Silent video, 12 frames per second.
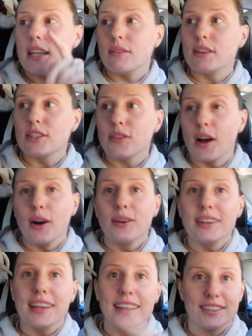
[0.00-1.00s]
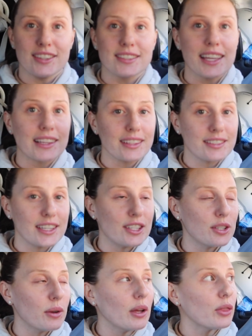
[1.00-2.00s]
David's phone, just like listening
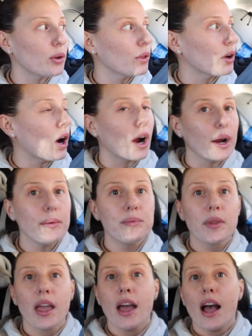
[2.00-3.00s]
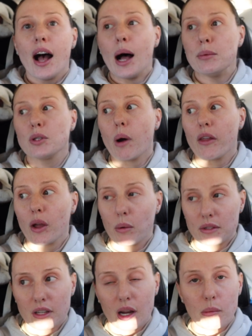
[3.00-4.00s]
to it through the car. So while there
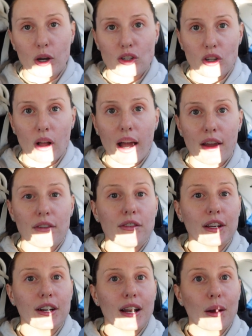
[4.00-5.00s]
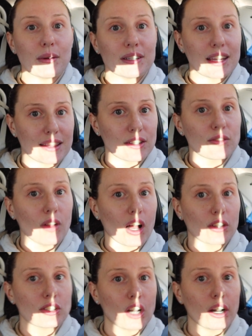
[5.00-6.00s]
was a commercial, I figured I would get this
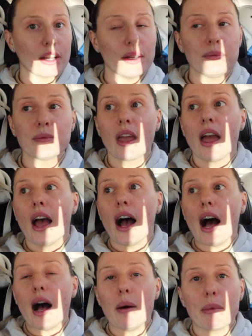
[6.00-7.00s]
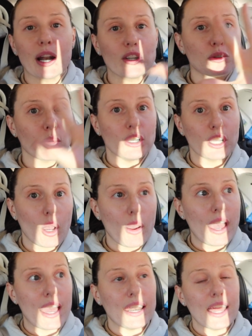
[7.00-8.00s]
vlog started. But I just wanted to go
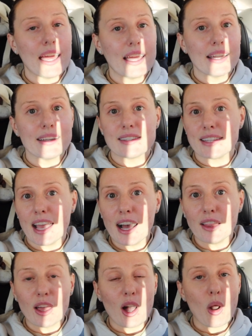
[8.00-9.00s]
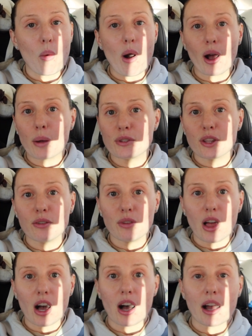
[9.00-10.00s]
ahead and say hello, welcome to the
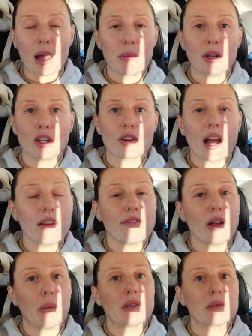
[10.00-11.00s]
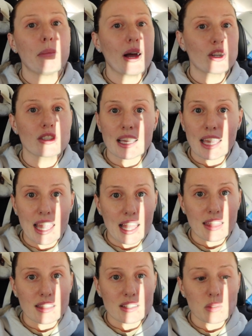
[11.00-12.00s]
vlog. I'm going to try and film as much as I
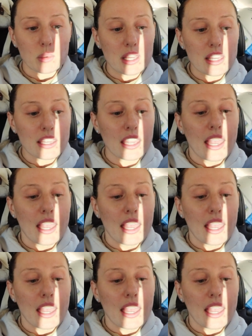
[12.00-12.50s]
can this week.